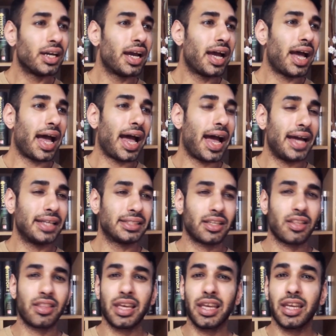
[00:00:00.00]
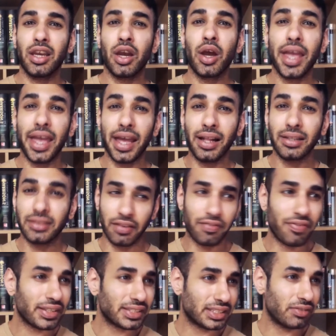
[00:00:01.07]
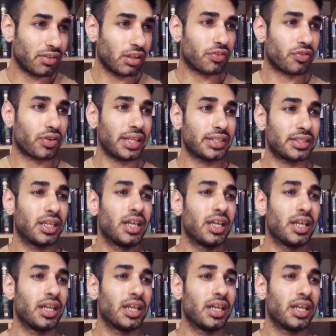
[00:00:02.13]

and they held a festival for it